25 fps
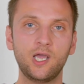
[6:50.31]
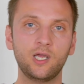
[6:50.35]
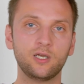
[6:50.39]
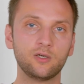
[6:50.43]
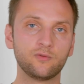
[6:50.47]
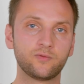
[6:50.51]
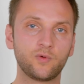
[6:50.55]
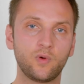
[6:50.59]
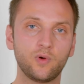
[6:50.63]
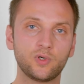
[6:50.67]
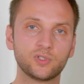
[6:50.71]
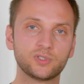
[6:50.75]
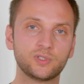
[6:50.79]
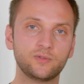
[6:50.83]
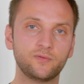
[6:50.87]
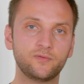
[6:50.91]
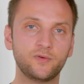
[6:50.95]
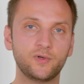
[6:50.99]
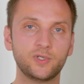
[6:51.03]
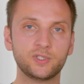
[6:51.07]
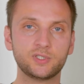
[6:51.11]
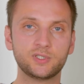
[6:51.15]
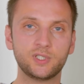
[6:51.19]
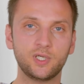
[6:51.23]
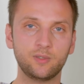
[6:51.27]
And of course, the
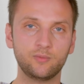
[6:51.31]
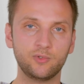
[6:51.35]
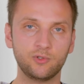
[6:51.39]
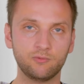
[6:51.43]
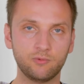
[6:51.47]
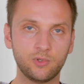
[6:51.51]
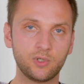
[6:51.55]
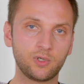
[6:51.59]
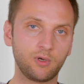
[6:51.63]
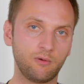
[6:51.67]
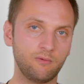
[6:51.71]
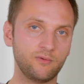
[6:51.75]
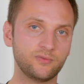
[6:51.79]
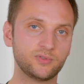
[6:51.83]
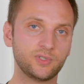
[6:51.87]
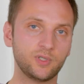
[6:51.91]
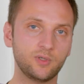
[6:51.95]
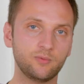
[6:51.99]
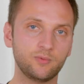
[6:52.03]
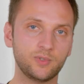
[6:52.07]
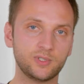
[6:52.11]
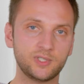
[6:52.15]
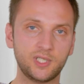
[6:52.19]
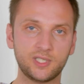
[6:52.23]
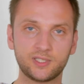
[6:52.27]
first time you work with
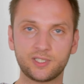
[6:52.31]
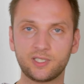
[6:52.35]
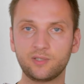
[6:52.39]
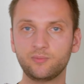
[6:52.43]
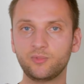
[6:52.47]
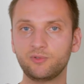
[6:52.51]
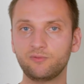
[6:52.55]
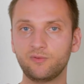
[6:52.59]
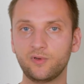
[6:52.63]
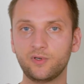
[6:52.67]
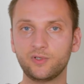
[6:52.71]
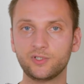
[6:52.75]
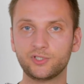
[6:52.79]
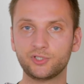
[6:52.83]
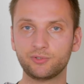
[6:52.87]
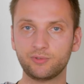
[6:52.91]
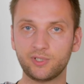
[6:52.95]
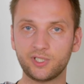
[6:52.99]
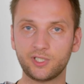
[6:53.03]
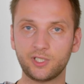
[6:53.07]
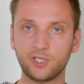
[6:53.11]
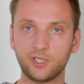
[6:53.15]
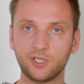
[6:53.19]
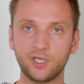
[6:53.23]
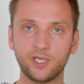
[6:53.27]
someone, that can be very
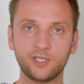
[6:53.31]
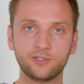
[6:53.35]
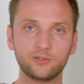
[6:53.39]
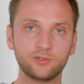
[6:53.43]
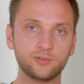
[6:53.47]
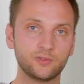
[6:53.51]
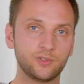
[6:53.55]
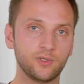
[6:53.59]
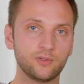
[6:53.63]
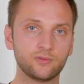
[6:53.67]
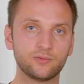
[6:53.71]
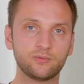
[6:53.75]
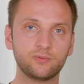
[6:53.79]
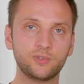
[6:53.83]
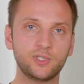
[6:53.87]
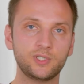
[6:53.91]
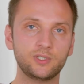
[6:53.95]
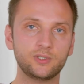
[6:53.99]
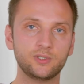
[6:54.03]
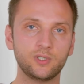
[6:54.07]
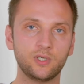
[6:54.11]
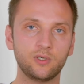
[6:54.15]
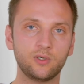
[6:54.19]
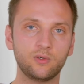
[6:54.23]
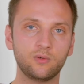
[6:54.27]
tricky, and you don't
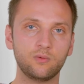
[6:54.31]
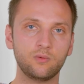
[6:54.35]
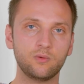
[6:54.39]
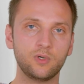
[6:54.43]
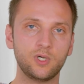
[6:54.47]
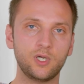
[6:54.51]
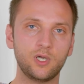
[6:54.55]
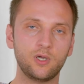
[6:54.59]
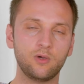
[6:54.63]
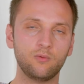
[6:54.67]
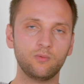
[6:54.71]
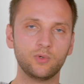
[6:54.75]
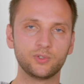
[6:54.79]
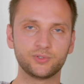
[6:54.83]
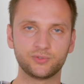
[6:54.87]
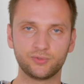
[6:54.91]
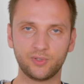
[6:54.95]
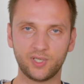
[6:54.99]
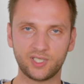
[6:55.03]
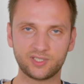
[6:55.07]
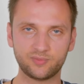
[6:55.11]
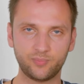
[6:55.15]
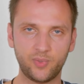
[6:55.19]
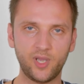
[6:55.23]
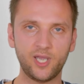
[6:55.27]
really know uh, what
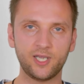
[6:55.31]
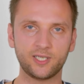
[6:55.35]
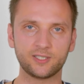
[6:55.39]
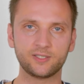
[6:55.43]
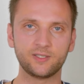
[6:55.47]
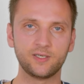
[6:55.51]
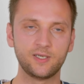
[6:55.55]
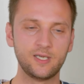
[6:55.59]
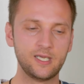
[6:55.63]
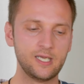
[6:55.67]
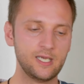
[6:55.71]
to expect.